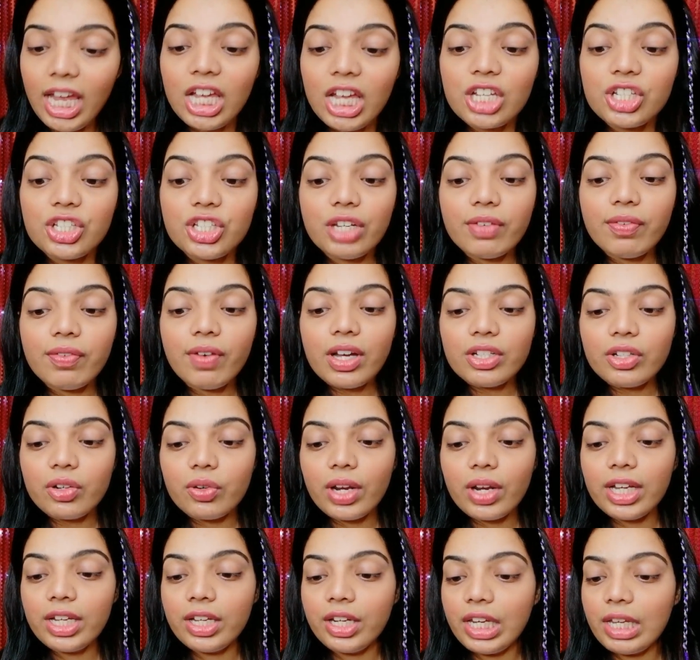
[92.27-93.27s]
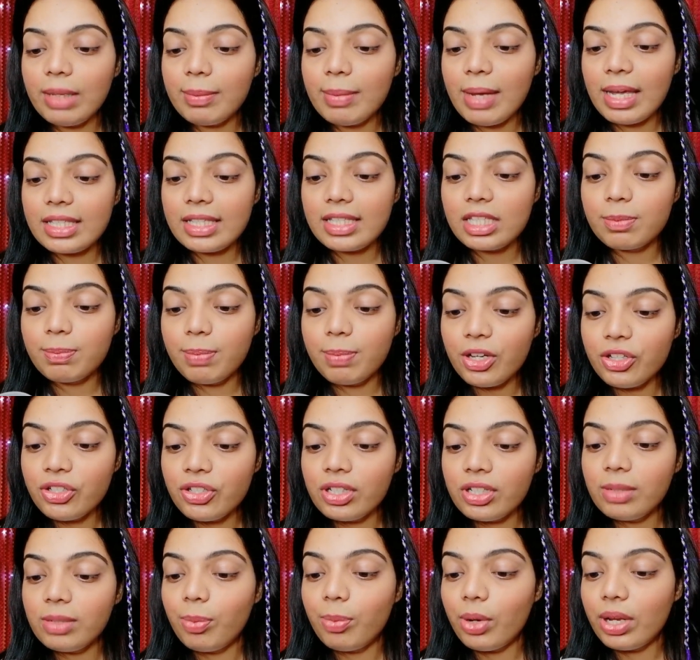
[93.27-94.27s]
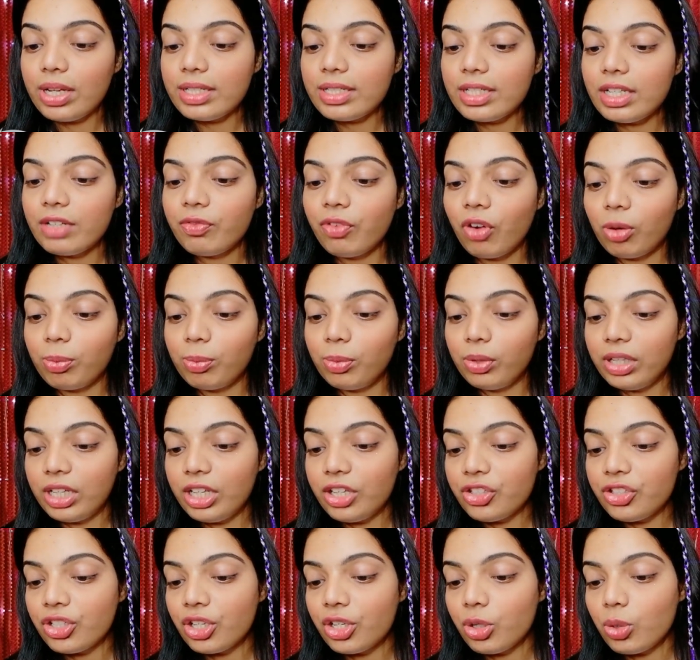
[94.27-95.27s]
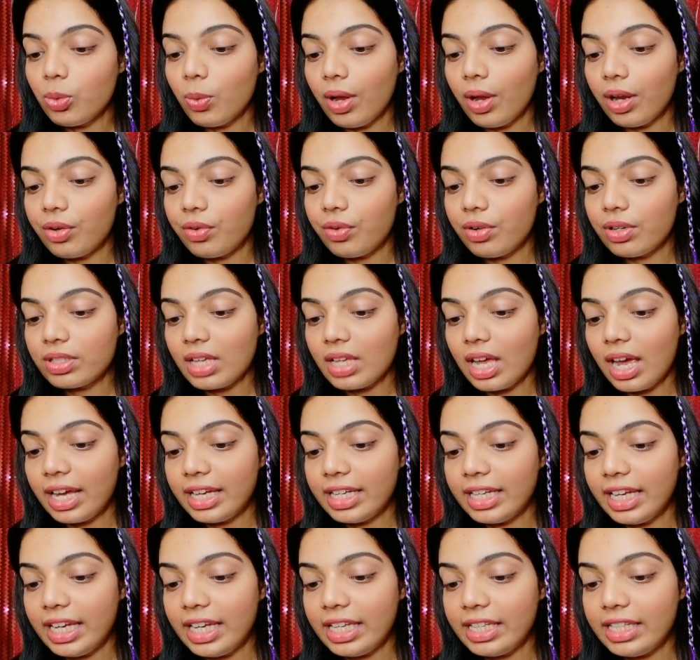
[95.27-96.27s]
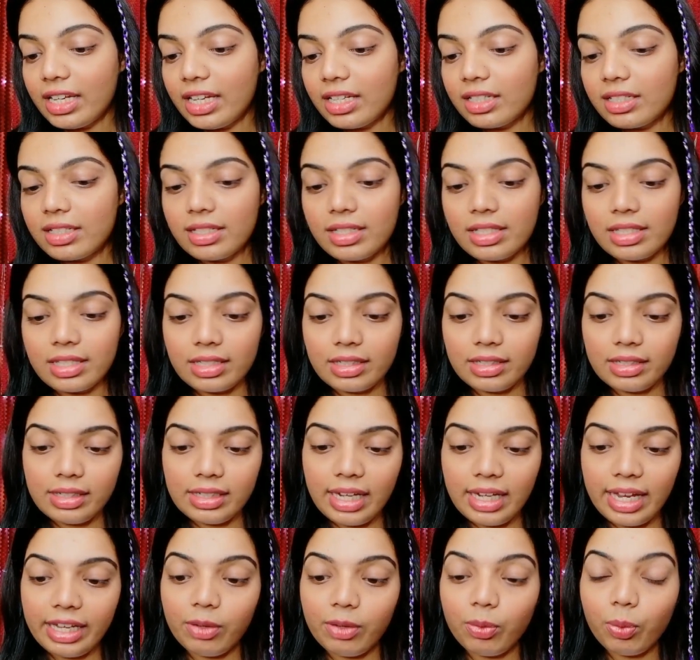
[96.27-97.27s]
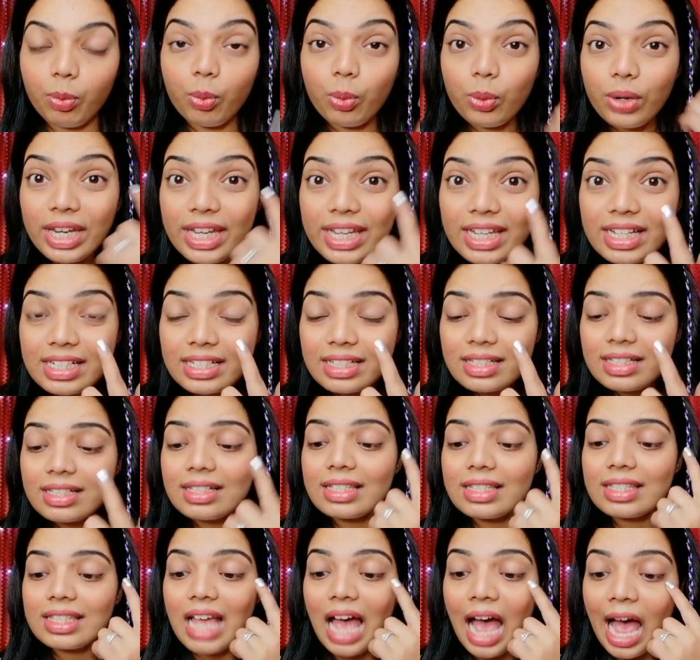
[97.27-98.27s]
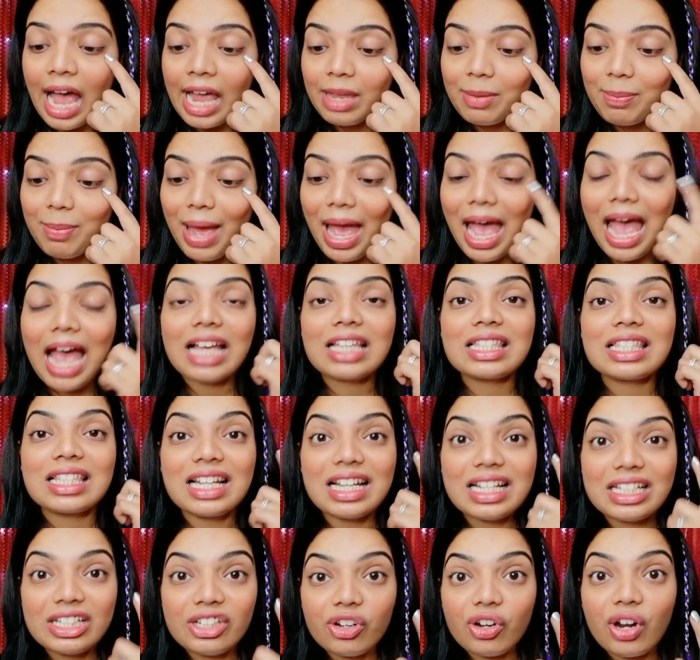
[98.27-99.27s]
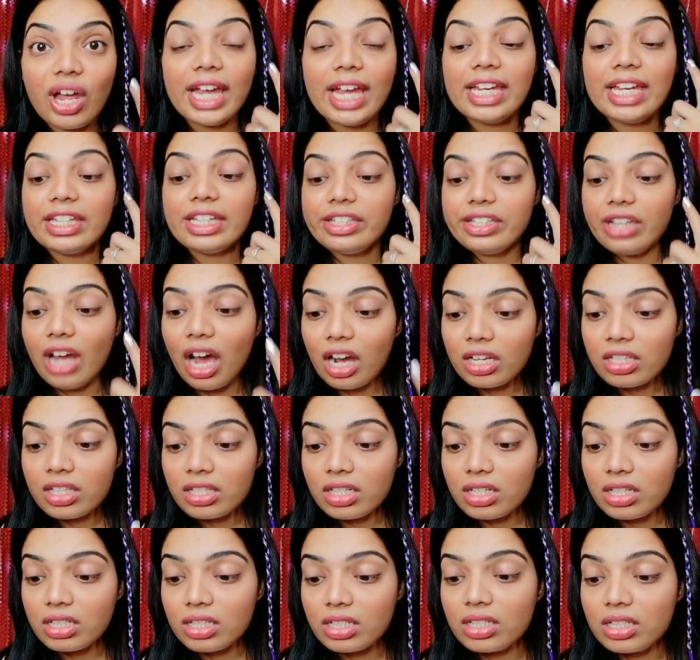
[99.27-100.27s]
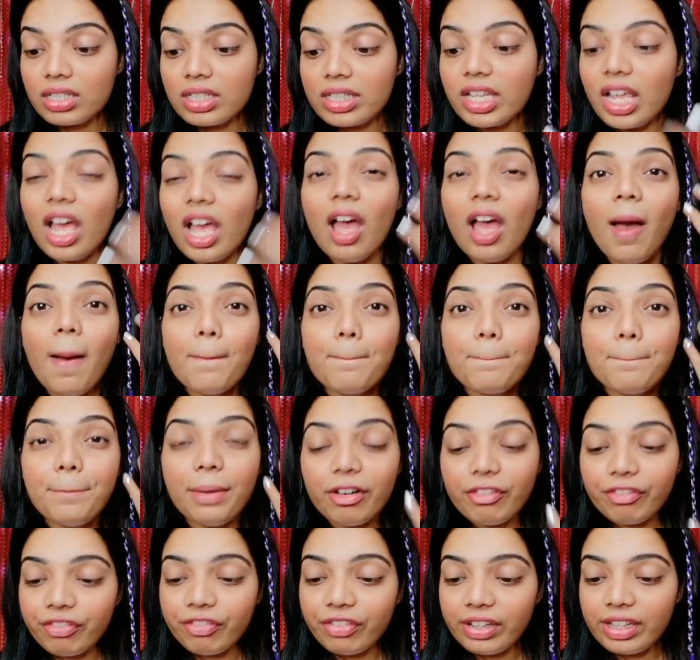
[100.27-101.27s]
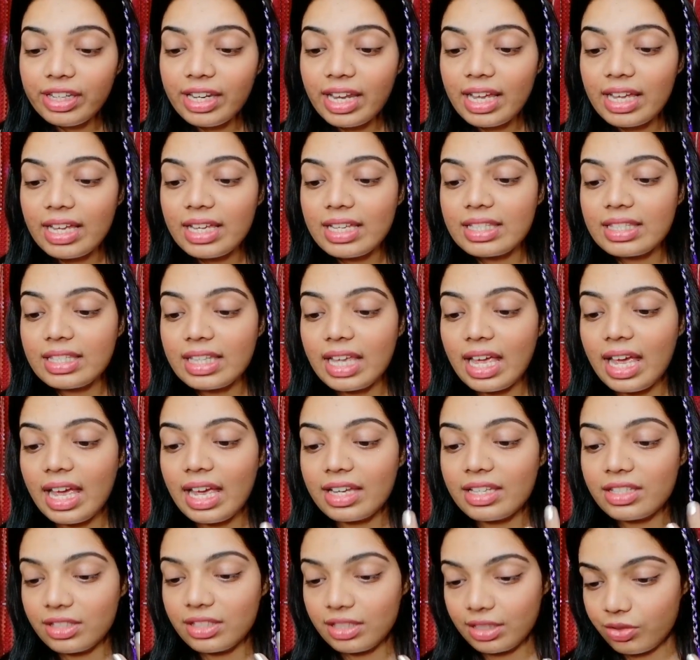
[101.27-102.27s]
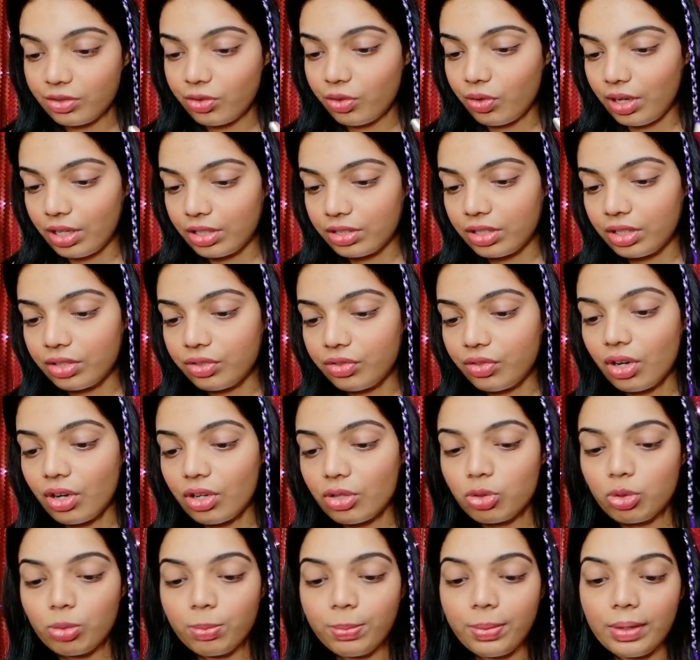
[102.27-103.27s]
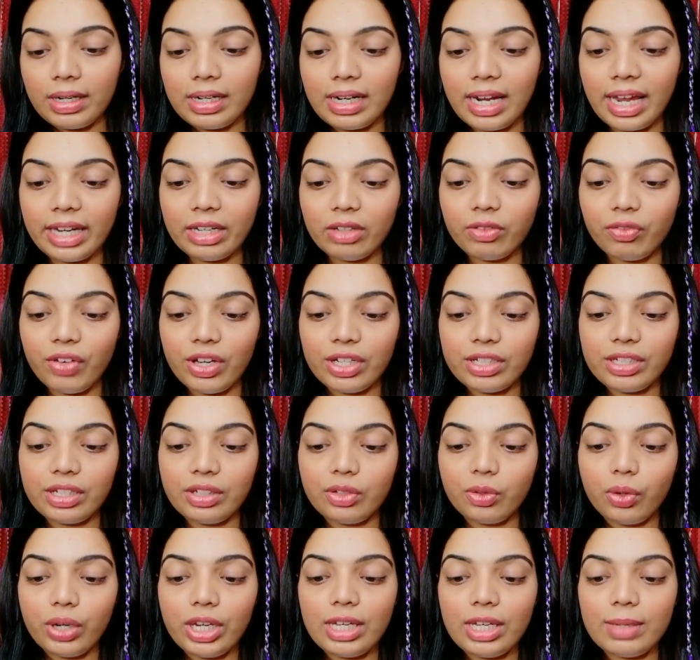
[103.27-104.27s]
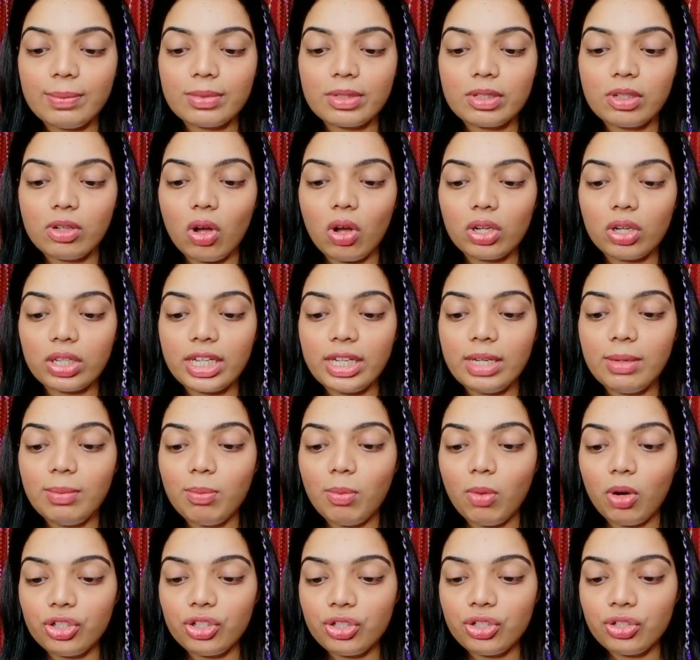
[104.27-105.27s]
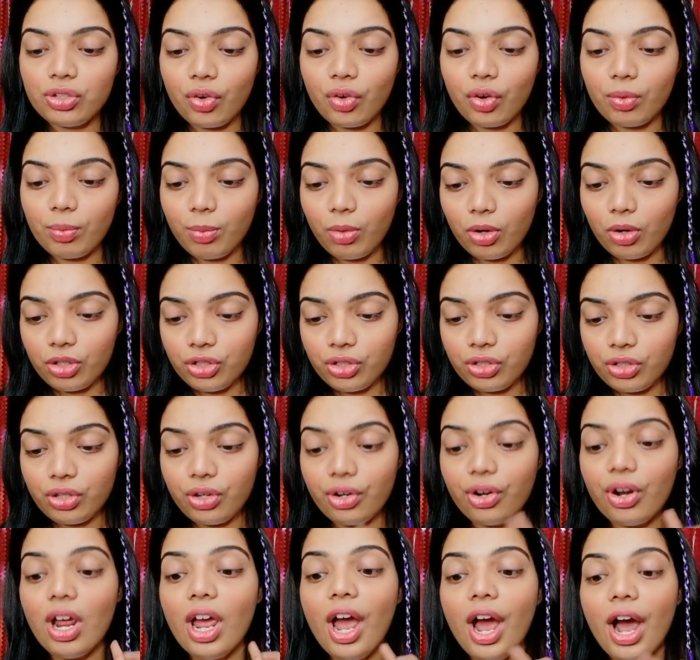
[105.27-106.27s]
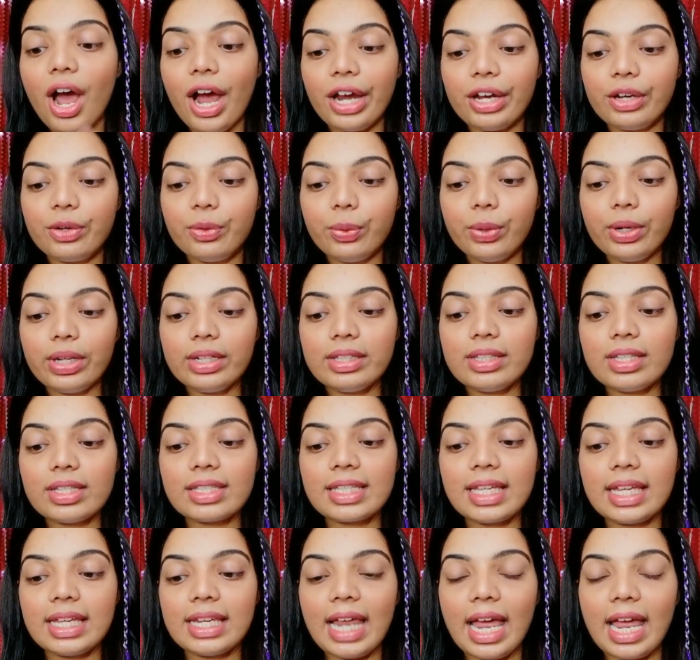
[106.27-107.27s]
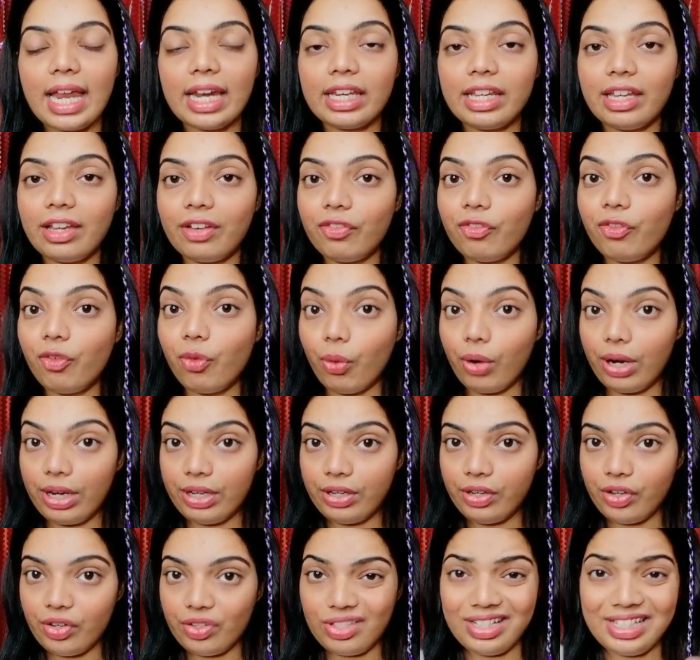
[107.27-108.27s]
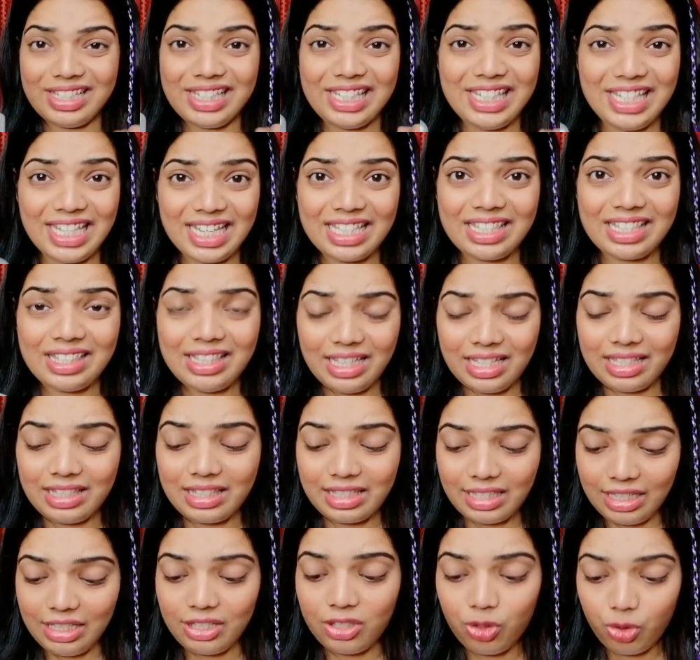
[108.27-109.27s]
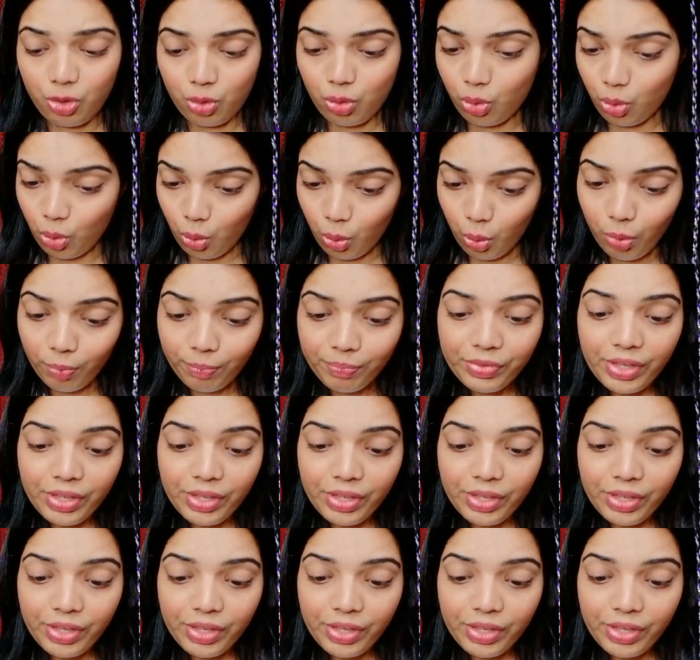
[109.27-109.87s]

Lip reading: Jiva Under Eye Cream has a special blended formulation to address eye area concern like wrinkles, eye bags, under eye, dark circles, puffiness, etc. Super lightweighted creams lock in moisture, hydrate the skin and give great results. Yes, this is true.